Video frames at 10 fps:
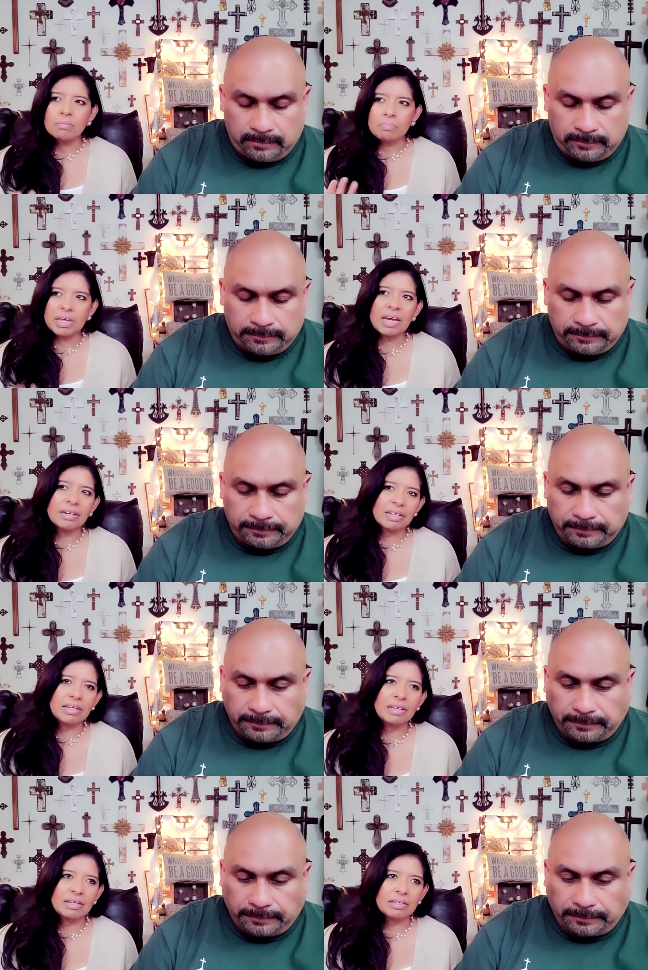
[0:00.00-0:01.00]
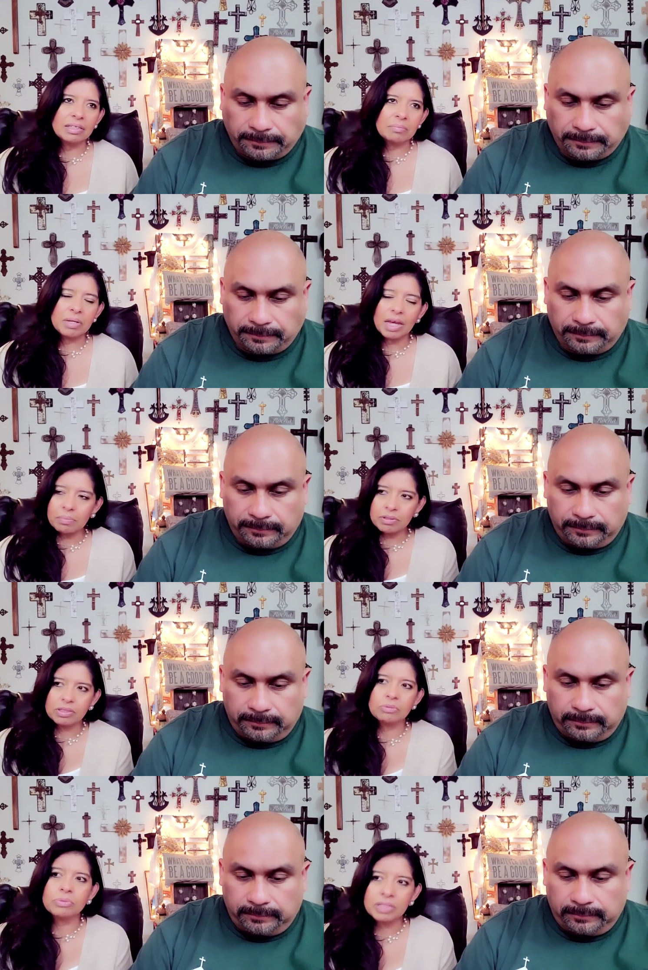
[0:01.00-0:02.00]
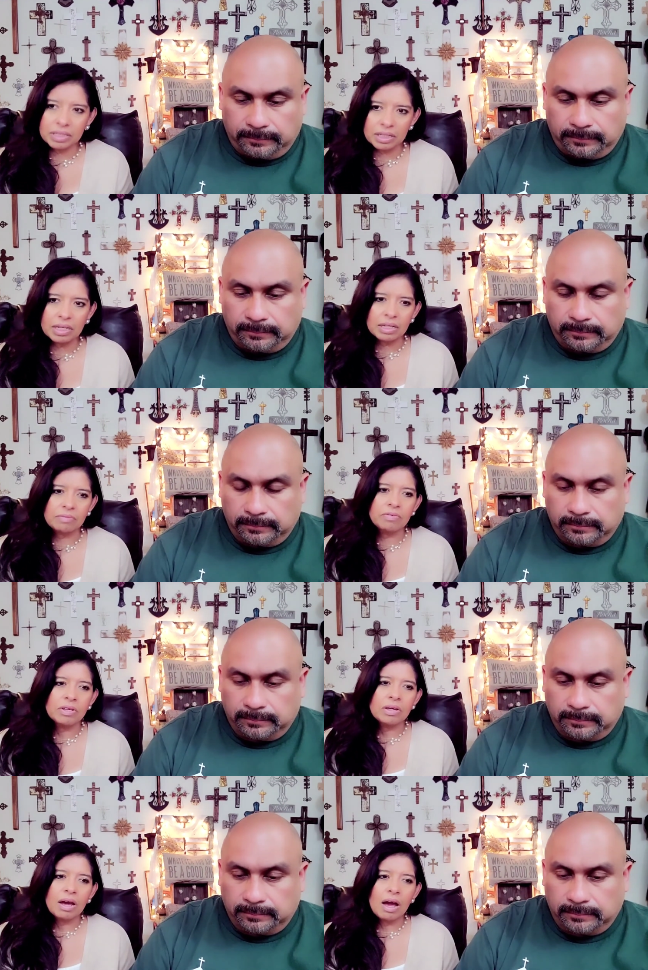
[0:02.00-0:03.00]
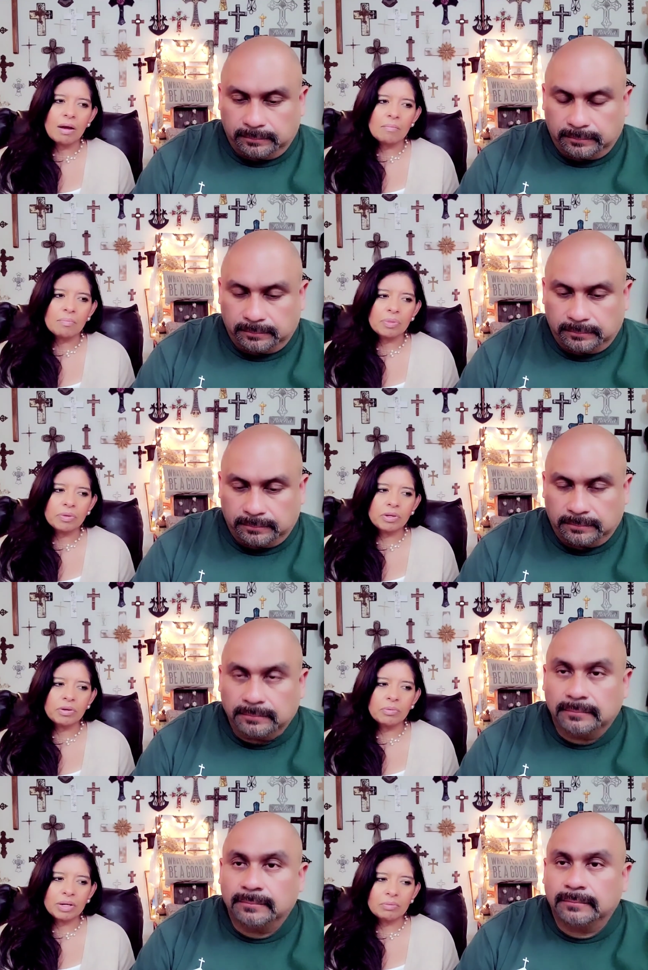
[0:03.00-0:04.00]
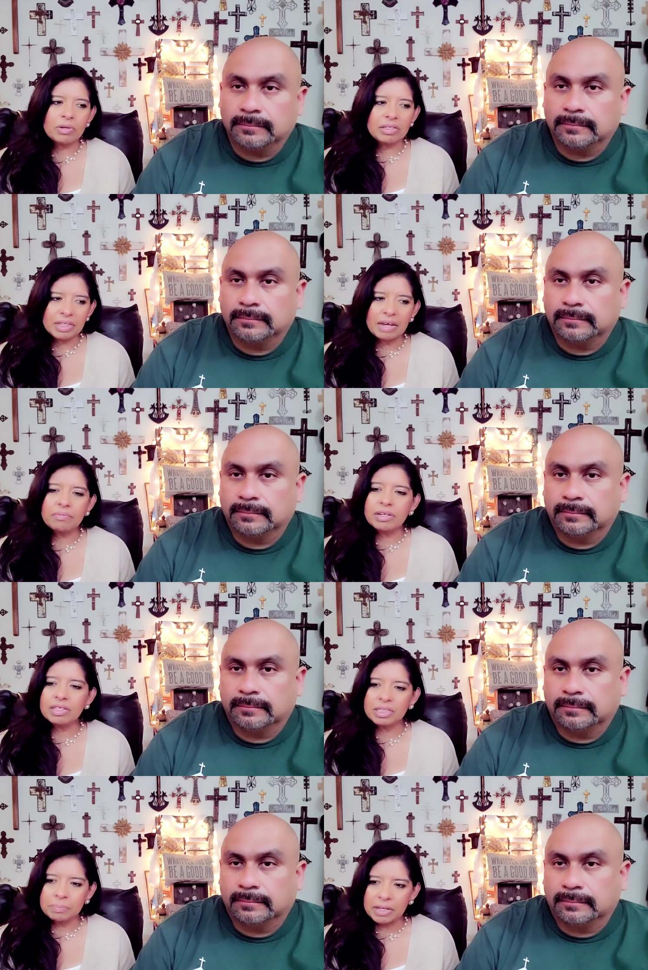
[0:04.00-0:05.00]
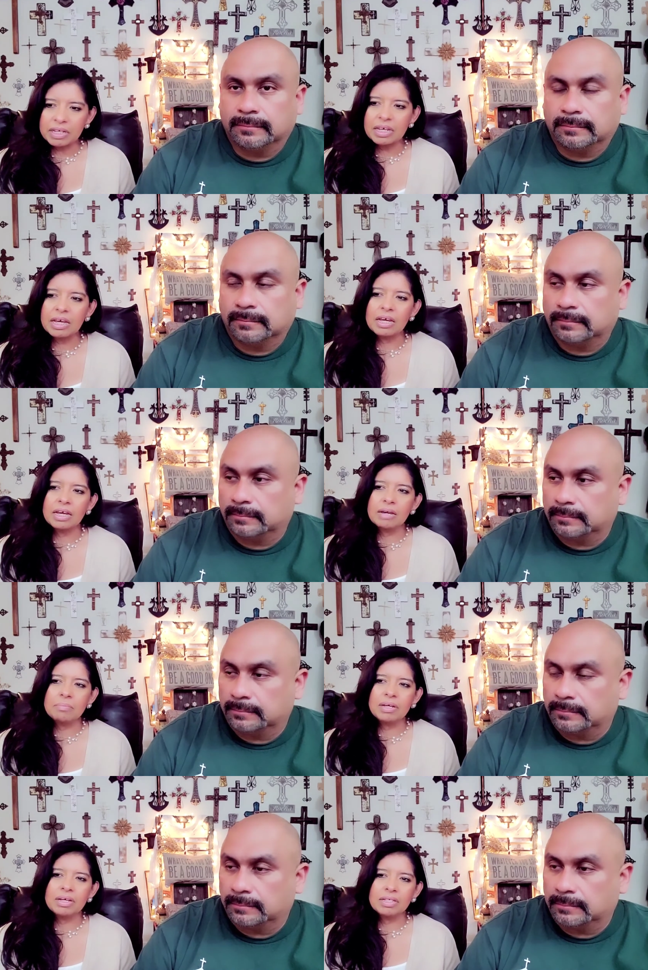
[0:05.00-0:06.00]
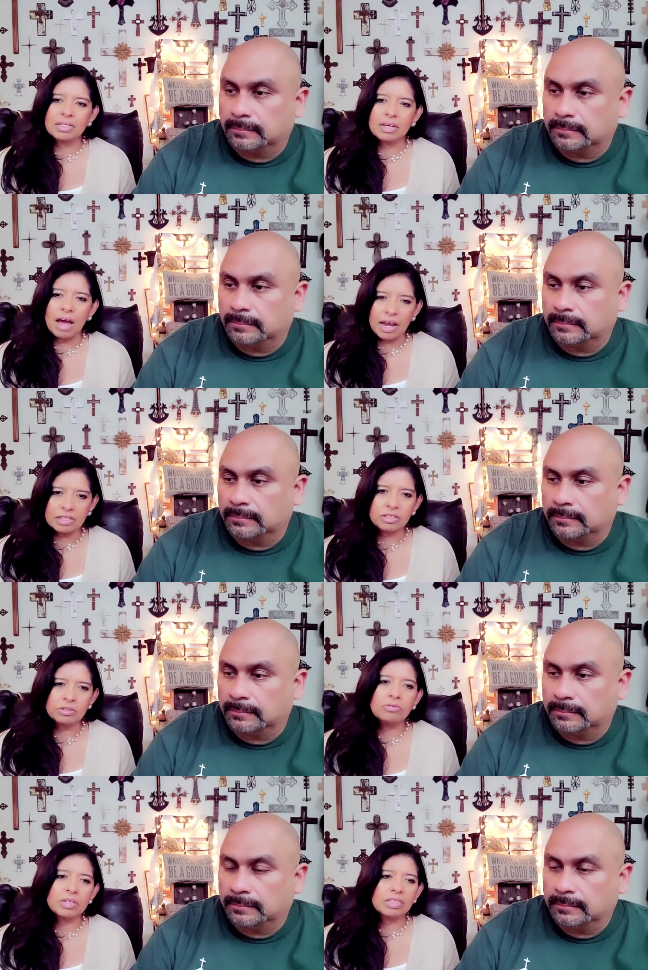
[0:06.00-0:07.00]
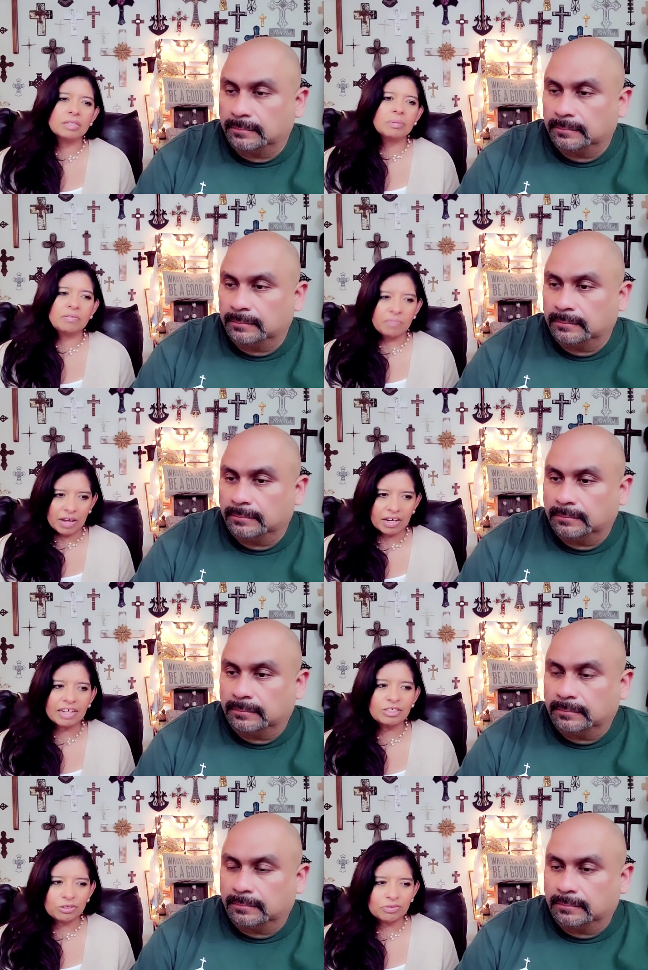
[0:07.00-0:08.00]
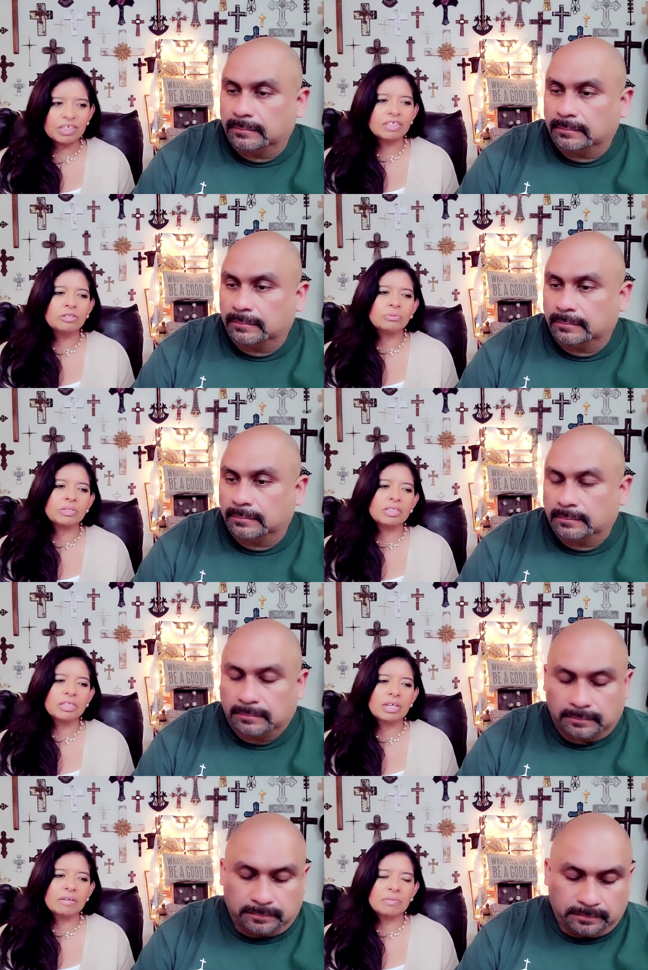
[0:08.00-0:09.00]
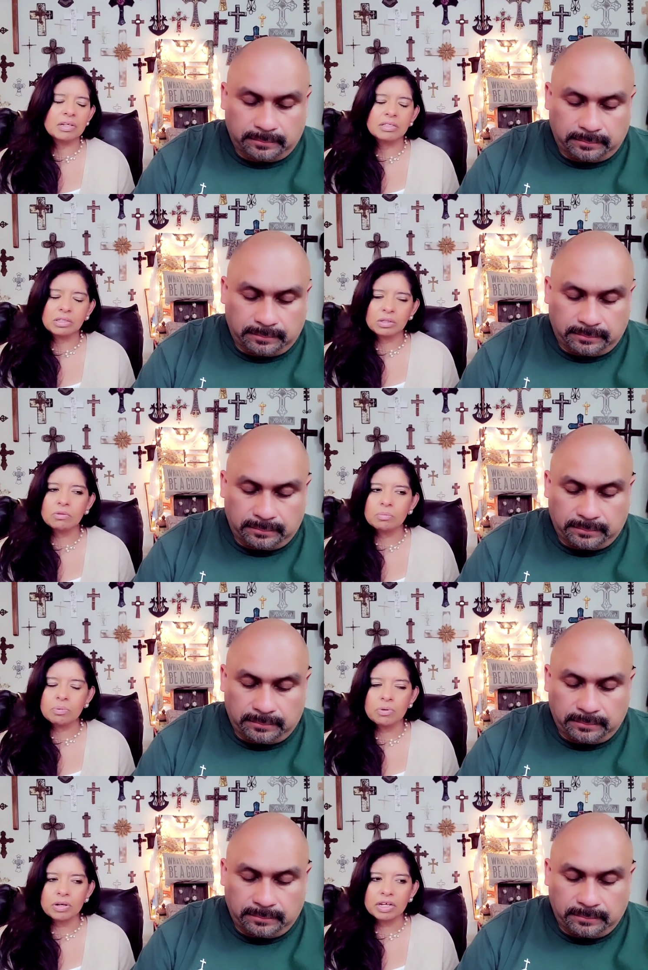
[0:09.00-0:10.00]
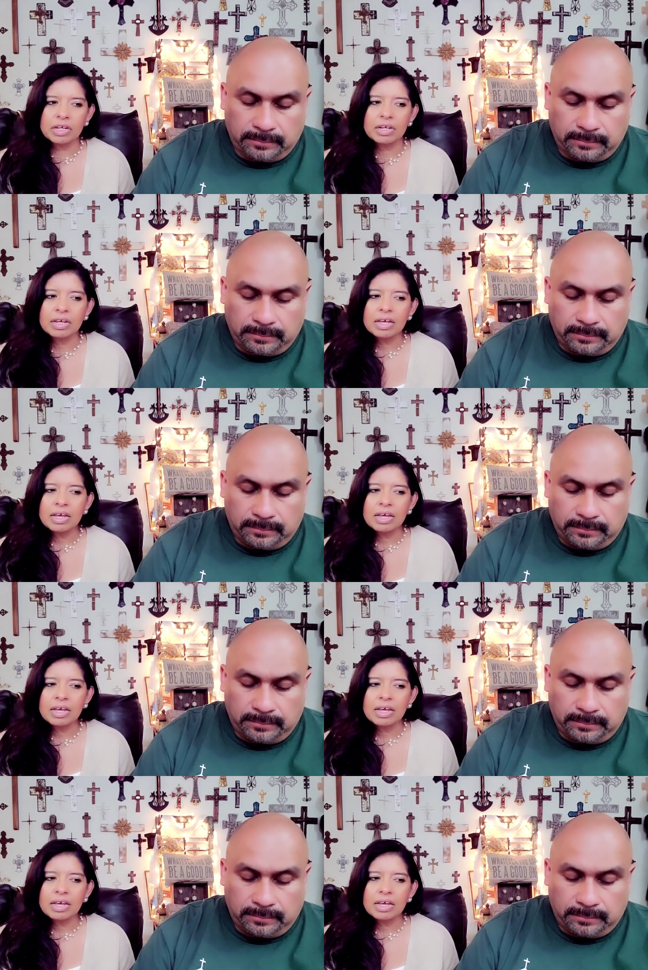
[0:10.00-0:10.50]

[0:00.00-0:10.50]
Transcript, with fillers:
Speaker 1: be at ease and be able to receive, um, you know, when, when David is speaking, because I too need to be fed. I too need to receive. And it's so important.